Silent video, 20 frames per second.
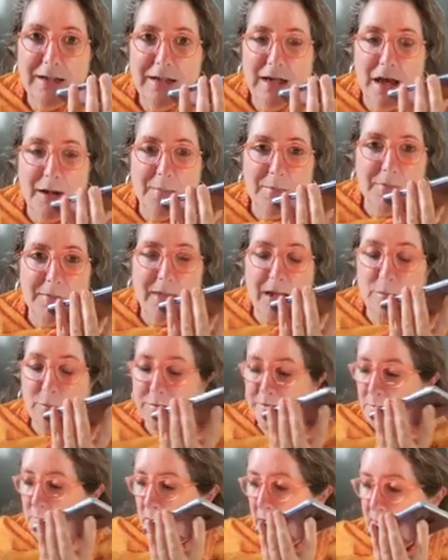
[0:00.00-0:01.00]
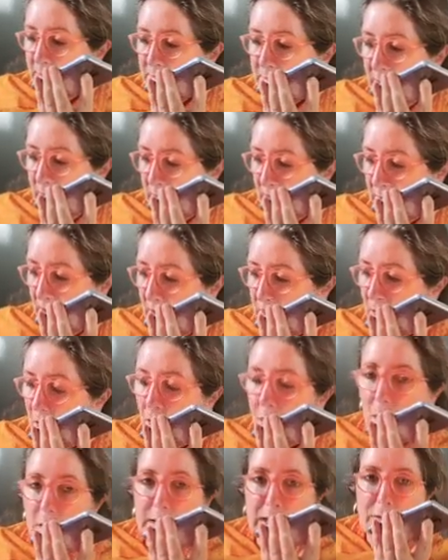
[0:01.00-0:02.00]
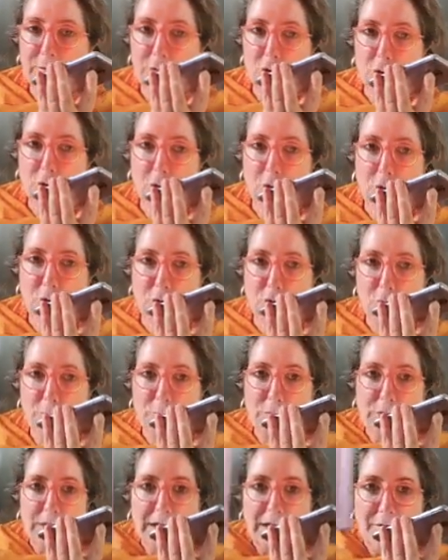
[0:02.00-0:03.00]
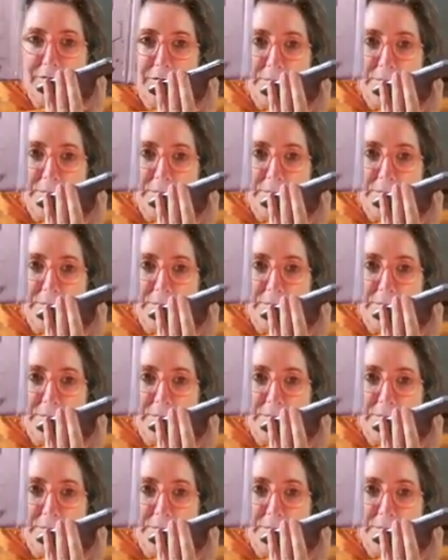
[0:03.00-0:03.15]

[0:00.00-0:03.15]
That was amazing. And I'll give your book another